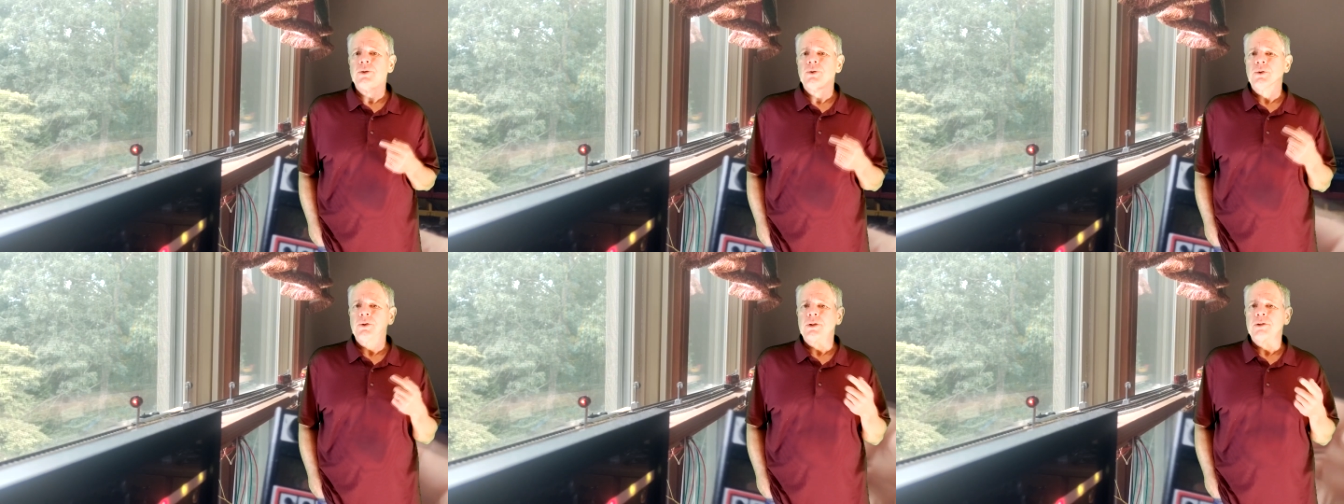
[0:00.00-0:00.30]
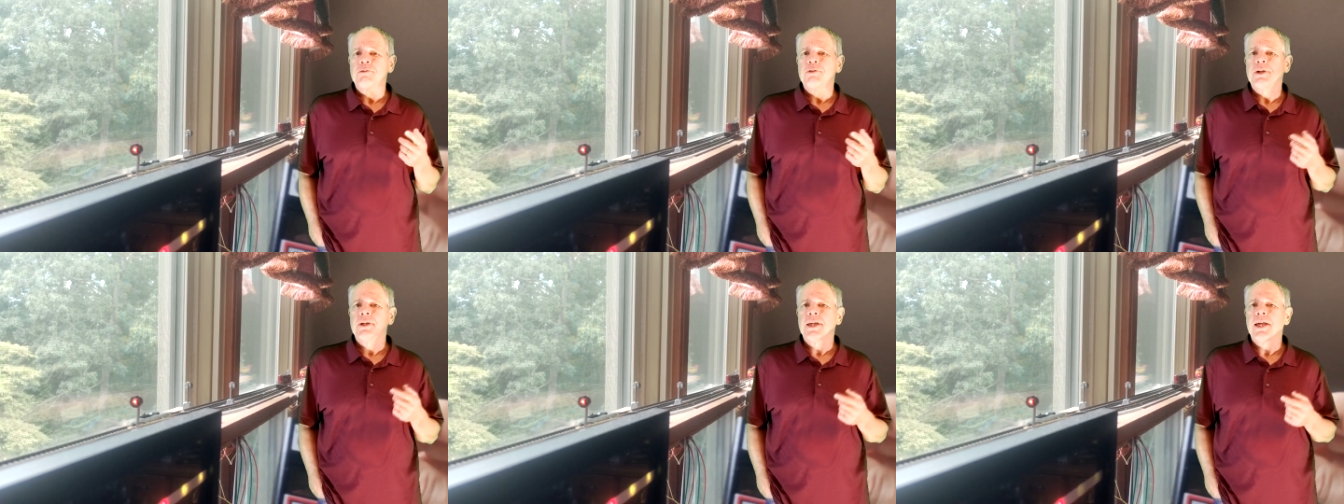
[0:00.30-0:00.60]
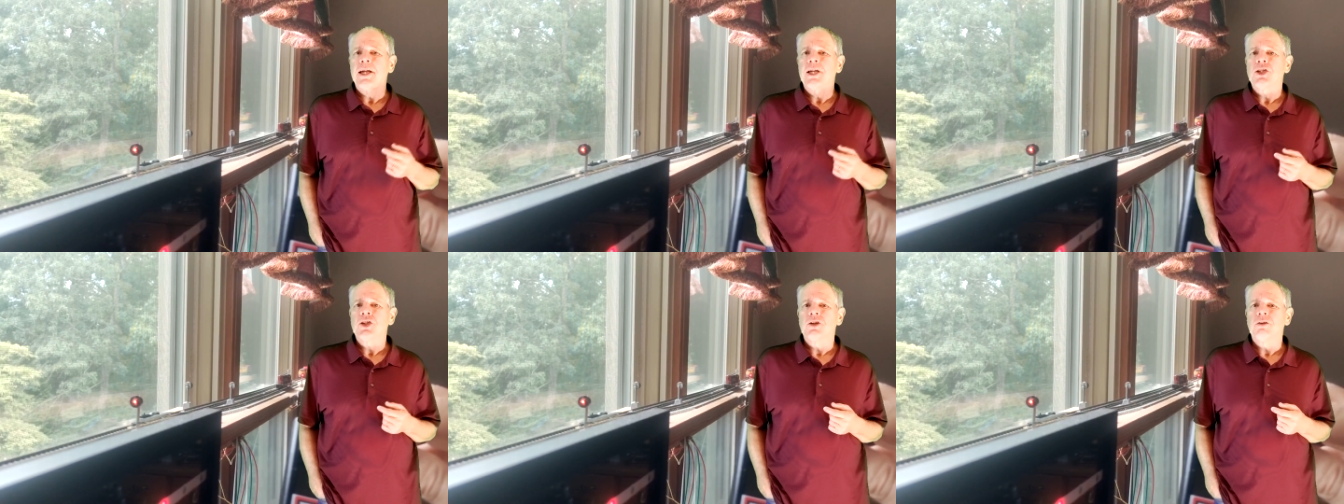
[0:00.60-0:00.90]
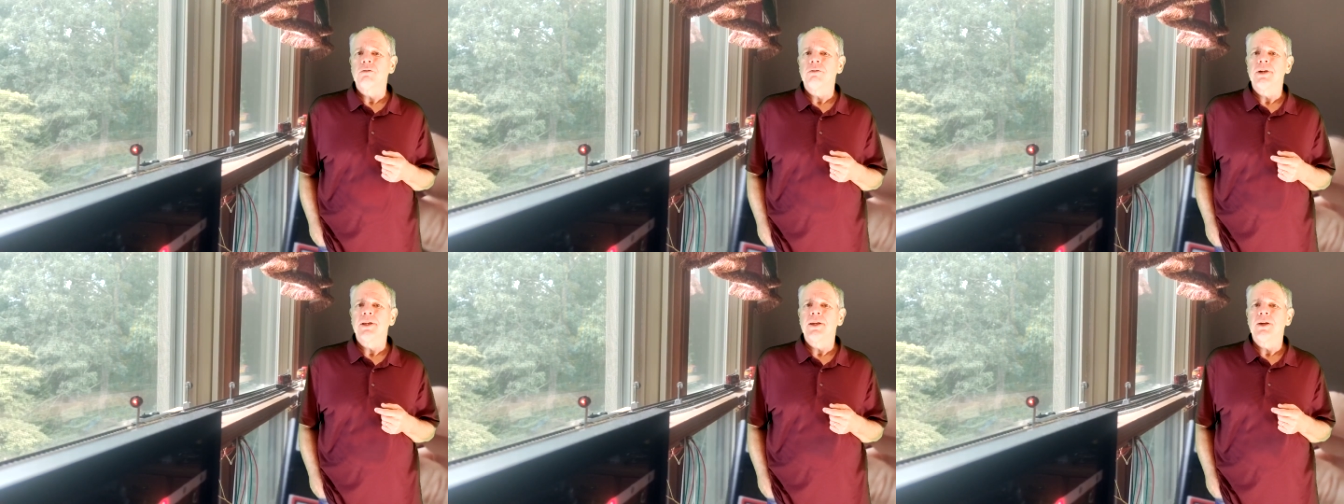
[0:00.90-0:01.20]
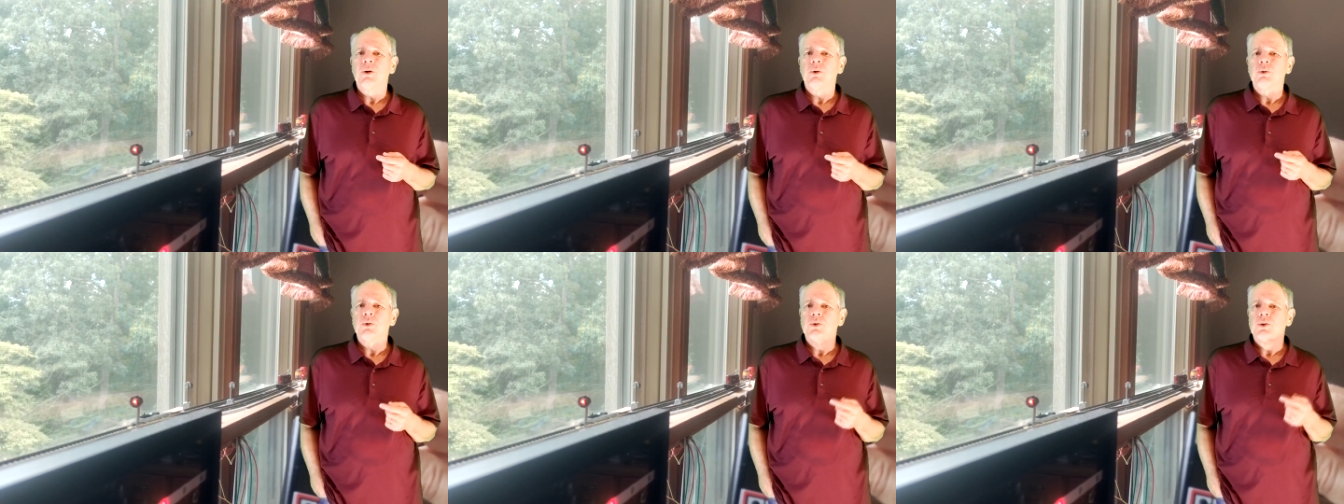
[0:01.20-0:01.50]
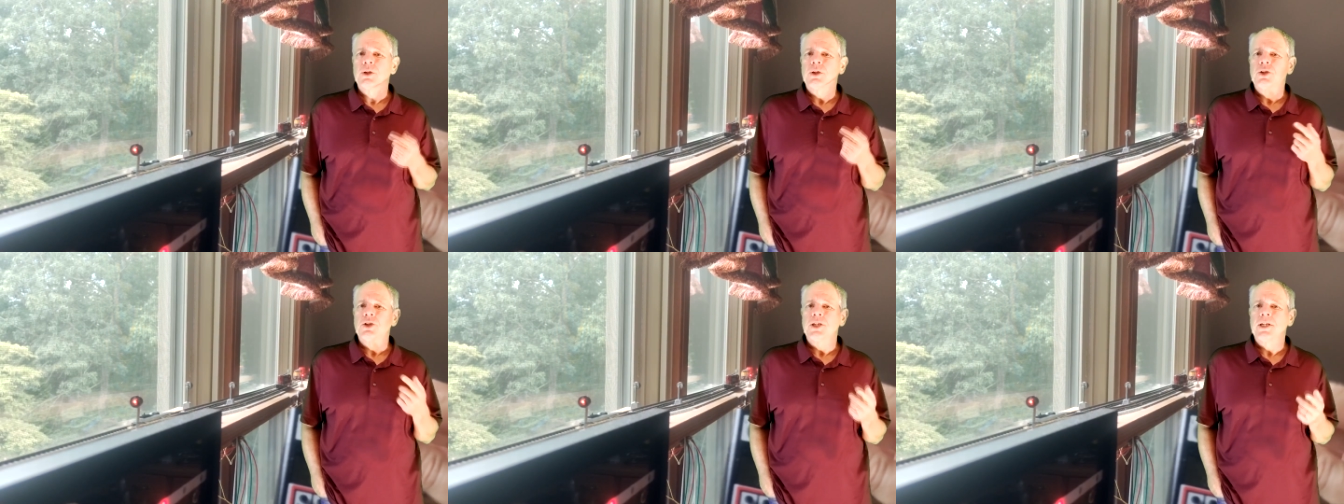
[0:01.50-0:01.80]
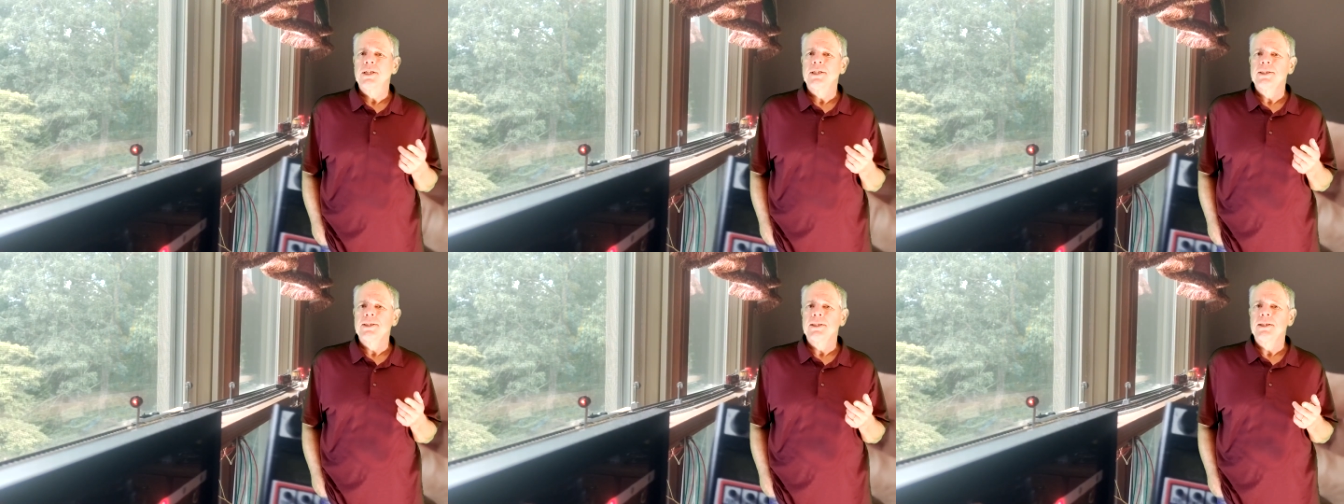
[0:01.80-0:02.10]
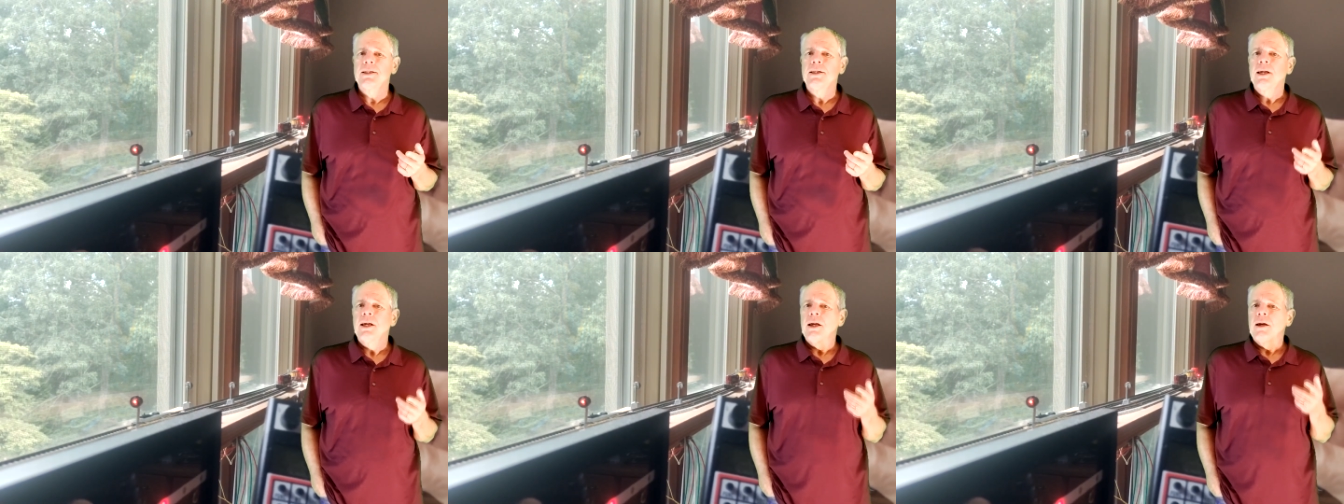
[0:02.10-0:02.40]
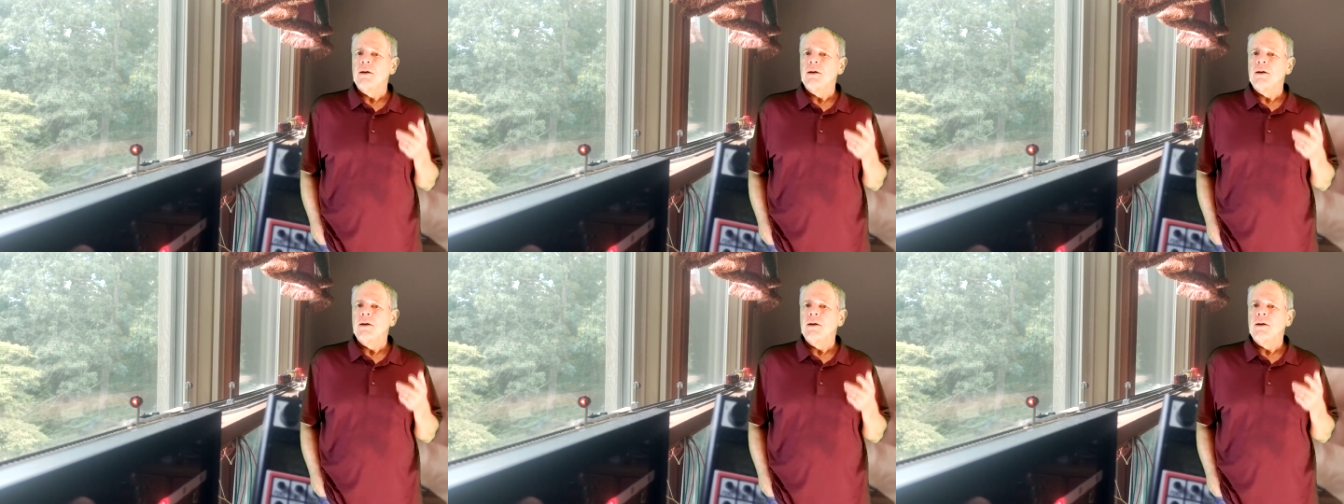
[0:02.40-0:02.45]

notification window you suggested,